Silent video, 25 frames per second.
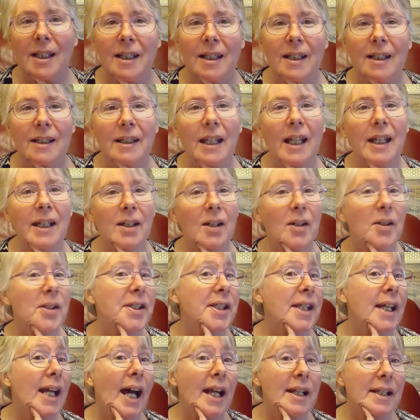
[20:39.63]
There you go.
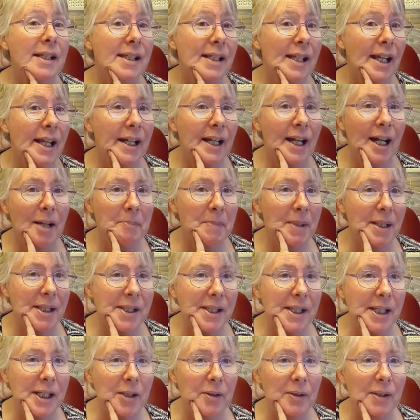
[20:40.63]
See, Hannah's letting out my
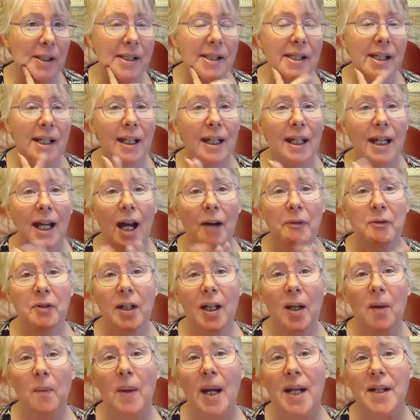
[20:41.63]
secrets. After I
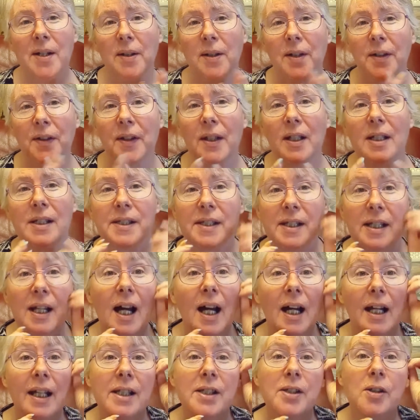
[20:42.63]
get weighed on a Thursday
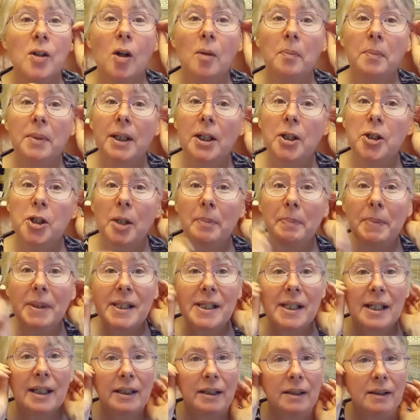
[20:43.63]
night, it's normally a chippy
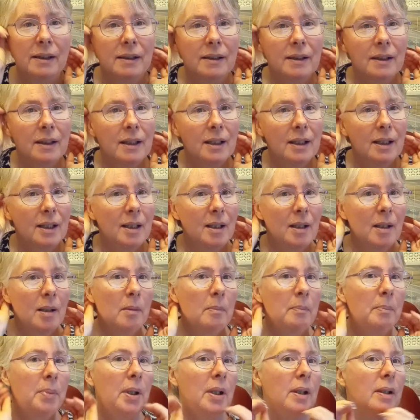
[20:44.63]
tea.
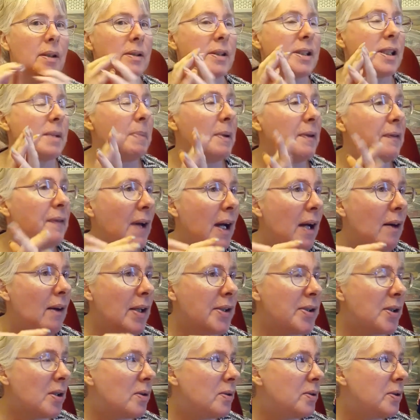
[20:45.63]
But to be fair, I
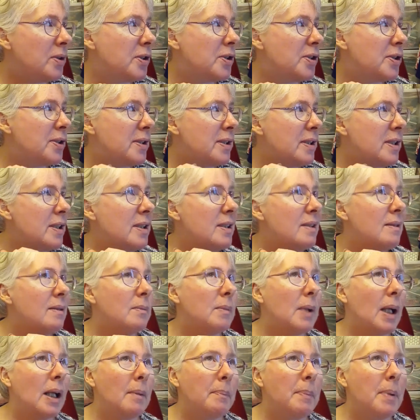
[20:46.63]
don't,
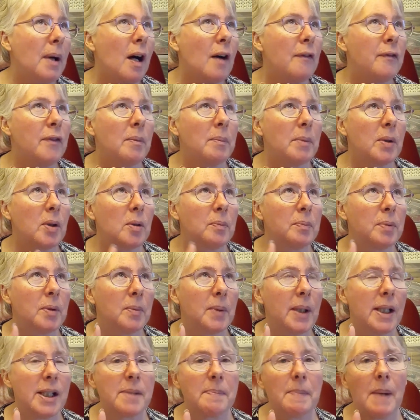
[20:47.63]
well, apart from a couple of
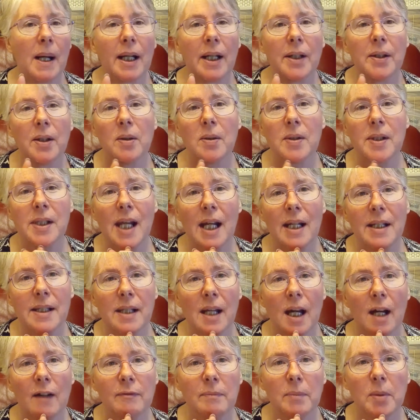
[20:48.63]
weeks back, I don't tend to
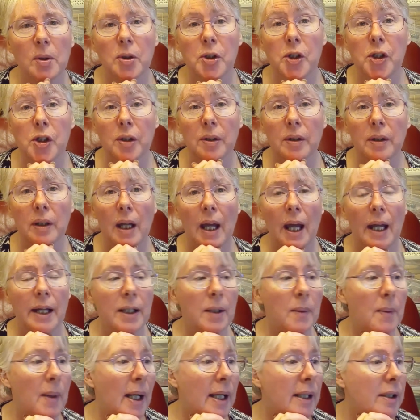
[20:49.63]
have much
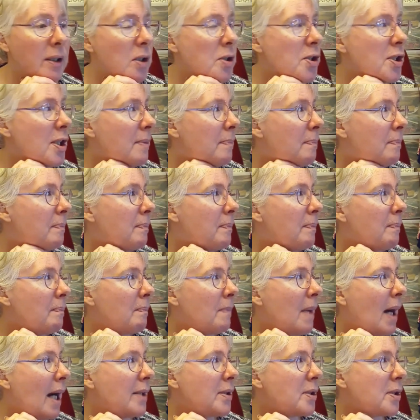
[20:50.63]
anyway. I usually
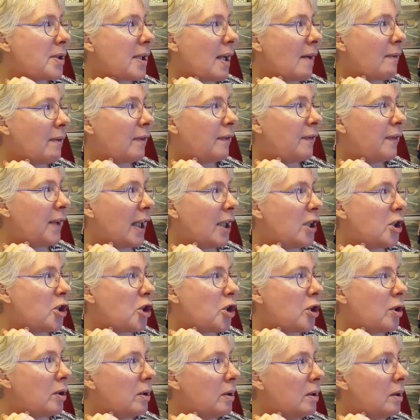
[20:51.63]
might just have a
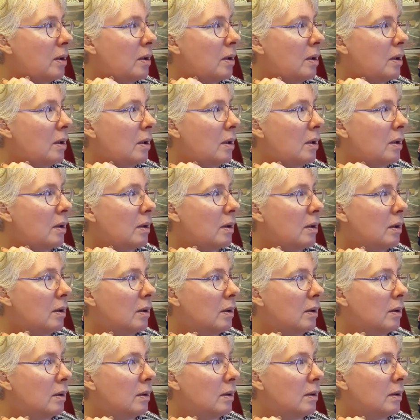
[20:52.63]
fish,
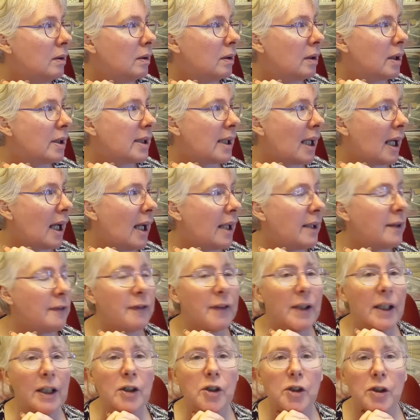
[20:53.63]
because I like the
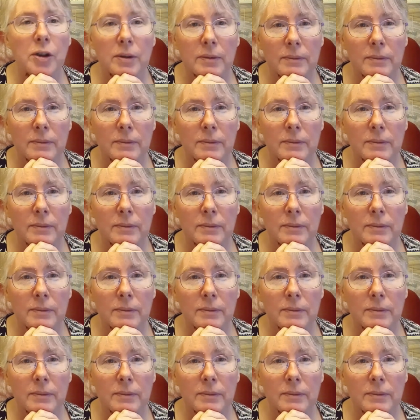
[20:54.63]
fish.